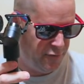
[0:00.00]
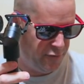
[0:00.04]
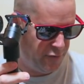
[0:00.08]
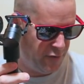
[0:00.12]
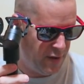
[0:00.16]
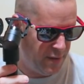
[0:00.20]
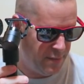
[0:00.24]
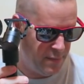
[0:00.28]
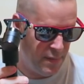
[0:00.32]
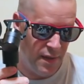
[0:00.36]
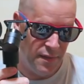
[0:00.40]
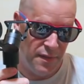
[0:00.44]

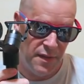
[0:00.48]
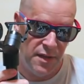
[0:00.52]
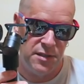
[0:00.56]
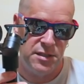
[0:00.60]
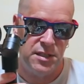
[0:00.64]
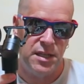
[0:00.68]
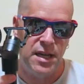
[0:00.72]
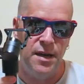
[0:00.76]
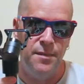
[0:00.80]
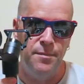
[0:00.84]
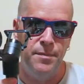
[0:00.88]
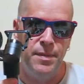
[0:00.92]
from
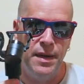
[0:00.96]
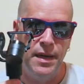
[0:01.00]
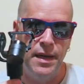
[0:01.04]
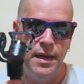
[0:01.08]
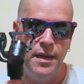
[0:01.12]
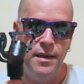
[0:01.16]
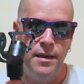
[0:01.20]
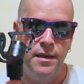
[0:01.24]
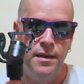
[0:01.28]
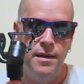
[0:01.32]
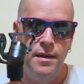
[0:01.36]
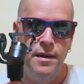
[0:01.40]
this
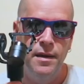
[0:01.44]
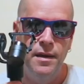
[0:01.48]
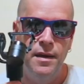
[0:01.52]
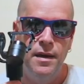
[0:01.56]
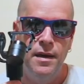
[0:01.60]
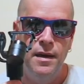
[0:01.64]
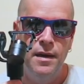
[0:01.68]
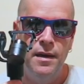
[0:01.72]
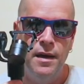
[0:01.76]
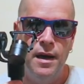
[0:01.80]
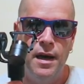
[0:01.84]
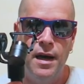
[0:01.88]
company.
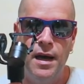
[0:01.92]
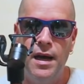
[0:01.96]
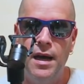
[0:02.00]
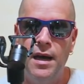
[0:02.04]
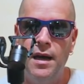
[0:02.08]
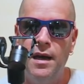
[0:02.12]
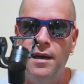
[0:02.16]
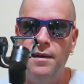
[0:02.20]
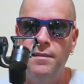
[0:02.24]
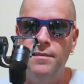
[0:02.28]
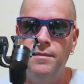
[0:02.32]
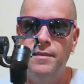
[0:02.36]

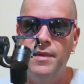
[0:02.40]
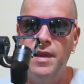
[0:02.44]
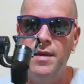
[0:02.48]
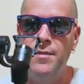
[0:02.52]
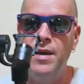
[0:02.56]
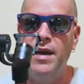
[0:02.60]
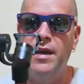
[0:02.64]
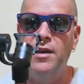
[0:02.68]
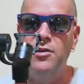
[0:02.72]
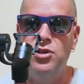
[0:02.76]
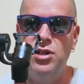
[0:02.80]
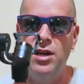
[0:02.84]
They
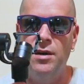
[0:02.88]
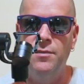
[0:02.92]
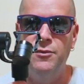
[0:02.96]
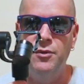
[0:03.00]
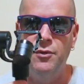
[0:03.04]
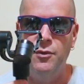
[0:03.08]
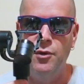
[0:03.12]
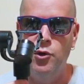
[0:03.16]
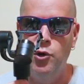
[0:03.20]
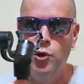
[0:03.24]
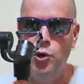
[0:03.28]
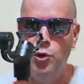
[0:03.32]
make you jump
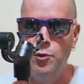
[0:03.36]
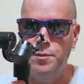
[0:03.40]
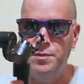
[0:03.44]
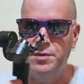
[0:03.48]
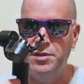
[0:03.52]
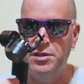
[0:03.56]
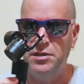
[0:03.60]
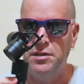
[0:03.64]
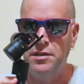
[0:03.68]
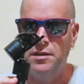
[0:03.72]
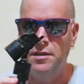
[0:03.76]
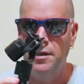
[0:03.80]
through
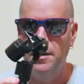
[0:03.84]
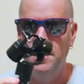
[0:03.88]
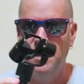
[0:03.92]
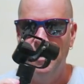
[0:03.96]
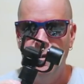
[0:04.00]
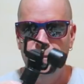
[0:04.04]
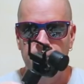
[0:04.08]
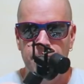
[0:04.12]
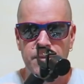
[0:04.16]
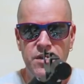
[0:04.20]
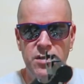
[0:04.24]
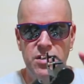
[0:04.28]
hoops
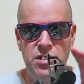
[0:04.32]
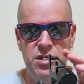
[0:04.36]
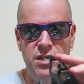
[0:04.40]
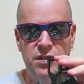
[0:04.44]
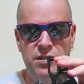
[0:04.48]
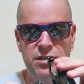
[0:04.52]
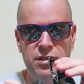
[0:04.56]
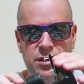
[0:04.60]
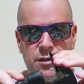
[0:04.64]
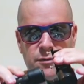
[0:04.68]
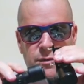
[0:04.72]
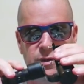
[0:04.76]

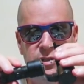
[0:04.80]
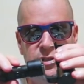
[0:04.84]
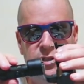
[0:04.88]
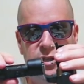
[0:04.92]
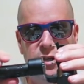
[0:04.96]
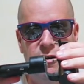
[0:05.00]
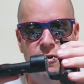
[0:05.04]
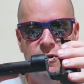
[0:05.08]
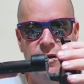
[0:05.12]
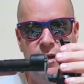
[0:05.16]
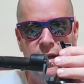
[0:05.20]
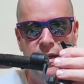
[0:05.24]
just to
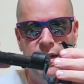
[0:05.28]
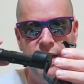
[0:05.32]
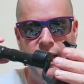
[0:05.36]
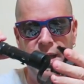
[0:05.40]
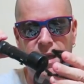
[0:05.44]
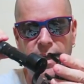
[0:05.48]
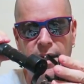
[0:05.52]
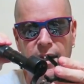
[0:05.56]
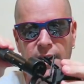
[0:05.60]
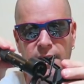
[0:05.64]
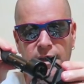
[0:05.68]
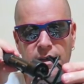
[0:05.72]
return it
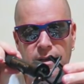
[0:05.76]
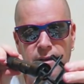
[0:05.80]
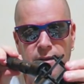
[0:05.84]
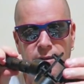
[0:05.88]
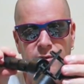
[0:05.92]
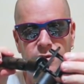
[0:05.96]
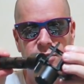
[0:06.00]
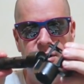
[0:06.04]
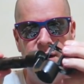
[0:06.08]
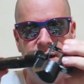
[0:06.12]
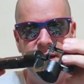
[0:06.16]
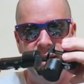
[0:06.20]
and
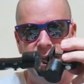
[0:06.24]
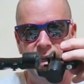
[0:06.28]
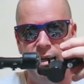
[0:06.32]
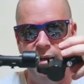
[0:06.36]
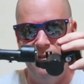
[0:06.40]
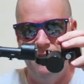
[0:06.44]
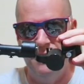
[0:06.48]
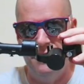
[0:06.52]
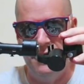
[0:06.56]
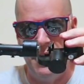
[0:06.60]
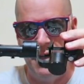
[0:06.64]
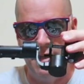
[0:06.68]
try to get
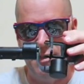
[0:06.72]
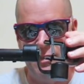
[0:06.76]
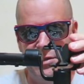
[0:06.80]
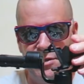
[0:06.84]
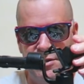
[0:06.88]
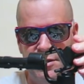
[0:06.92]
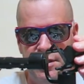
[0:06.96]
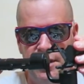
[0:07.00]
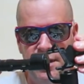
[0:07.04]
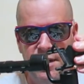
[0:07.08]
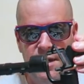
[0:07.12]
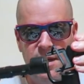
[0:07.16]
it fixed,
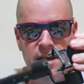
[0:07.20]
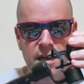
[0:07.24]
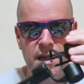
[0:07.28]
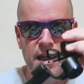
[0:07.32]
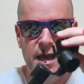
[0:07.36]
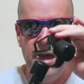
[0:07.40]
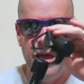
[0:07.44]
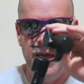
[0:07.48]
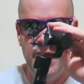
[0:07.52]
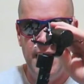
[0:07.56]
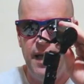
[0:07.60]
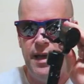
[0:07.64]

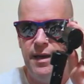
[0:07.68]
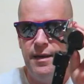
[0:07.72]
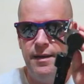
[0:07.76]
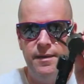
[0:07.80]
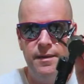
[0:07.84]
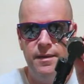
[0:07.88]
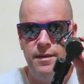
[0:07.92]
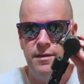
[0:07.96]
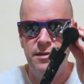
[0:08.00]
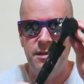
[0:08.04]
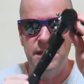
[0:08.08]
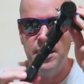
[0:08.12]
and
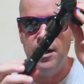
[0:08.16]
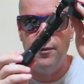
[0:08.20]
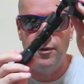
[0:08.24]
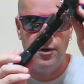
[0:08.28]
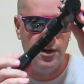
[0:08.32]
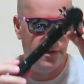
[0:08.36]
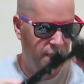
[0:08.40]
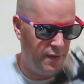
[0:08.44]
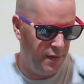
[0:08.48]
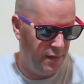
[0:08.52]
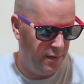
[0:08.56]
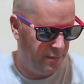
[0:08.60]
it's not
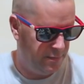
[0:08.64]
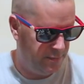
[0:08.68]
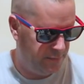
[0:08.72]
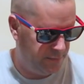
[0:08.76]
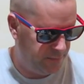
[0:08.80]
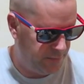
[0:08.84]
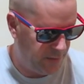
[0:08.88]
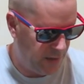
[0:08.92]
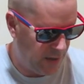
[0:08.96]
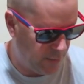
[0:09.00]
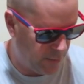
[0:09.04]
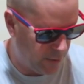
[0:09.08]
worth it.
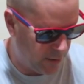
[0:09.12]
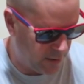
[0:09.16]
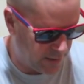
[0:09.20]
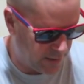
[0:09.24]
Not